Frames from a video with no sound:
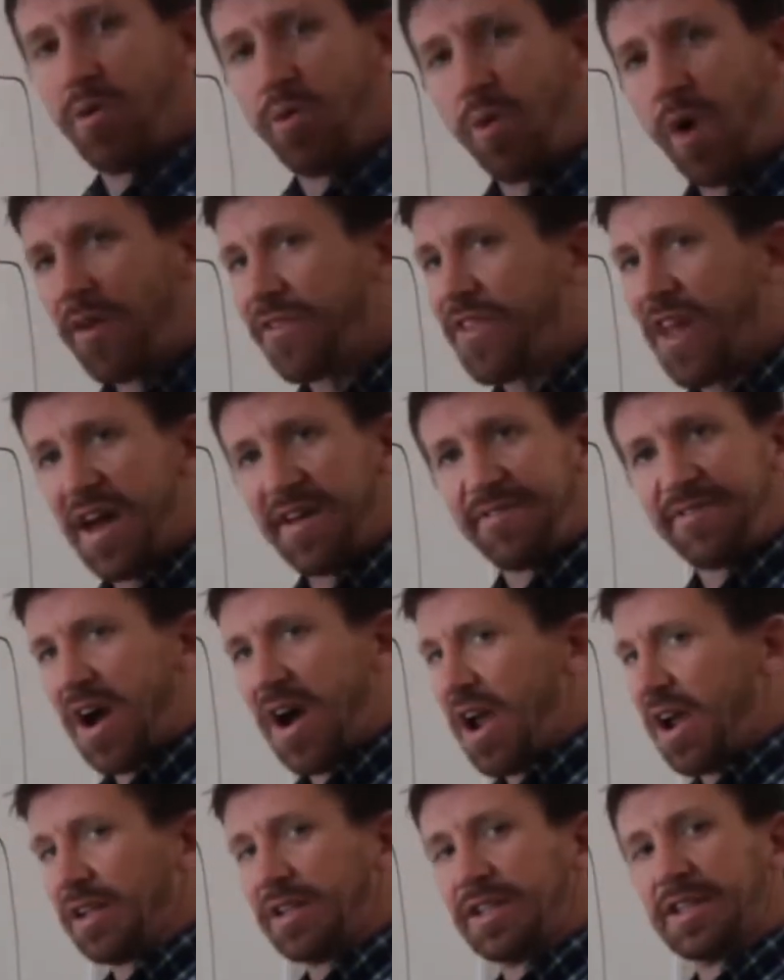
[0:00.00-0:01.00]
what that
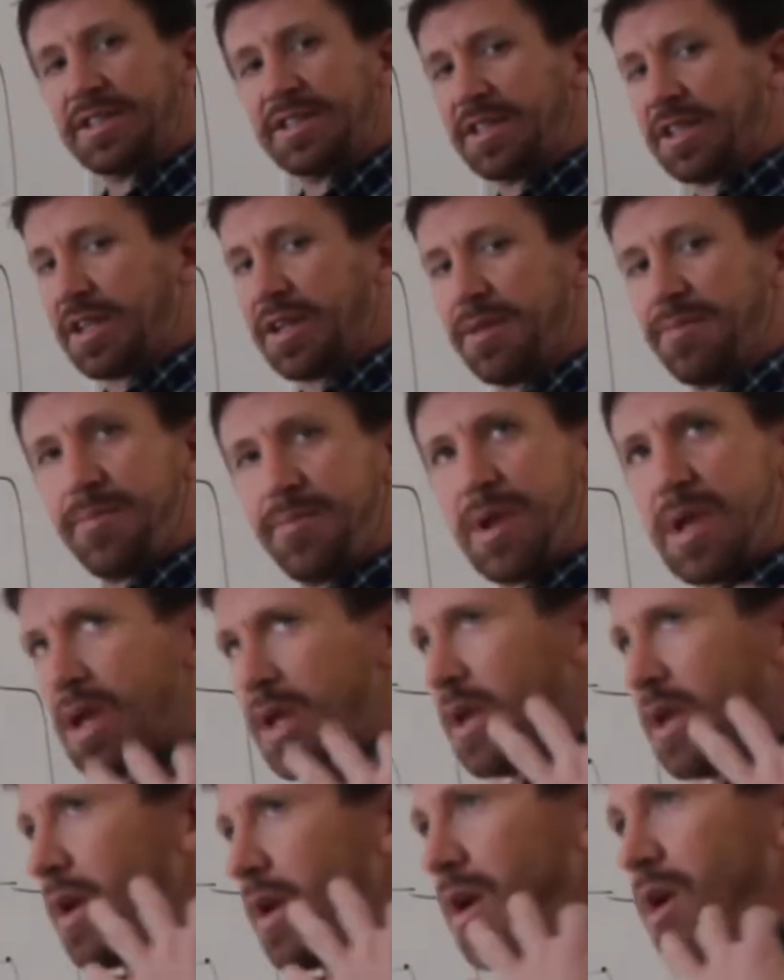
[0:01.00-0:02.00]
file is, it can
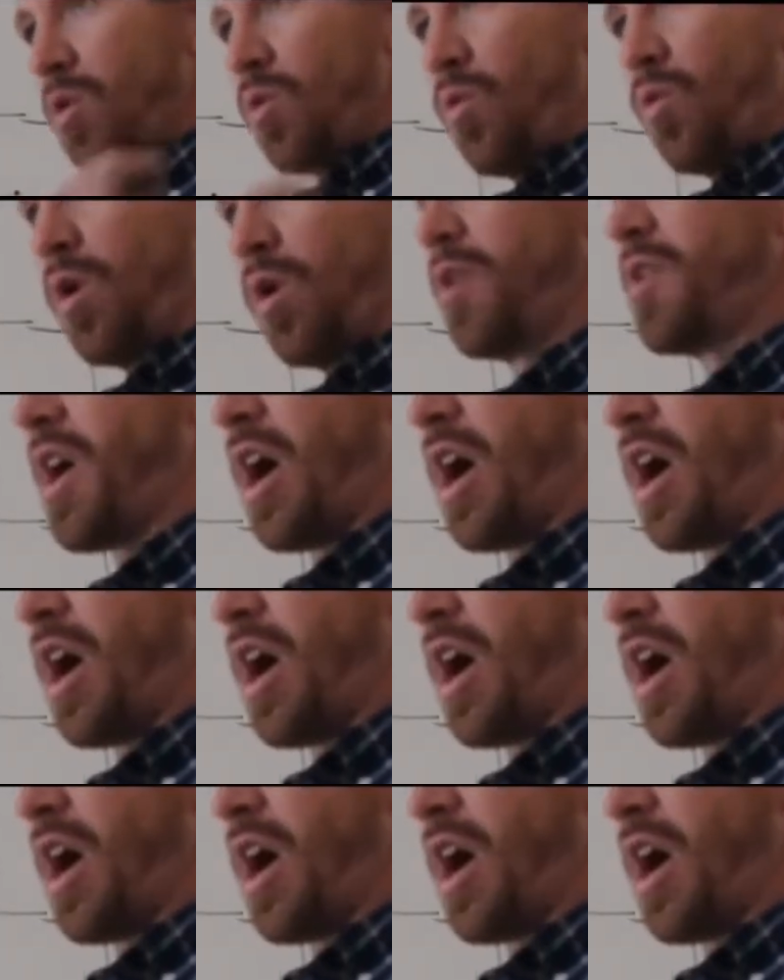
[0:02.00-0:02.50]
be Word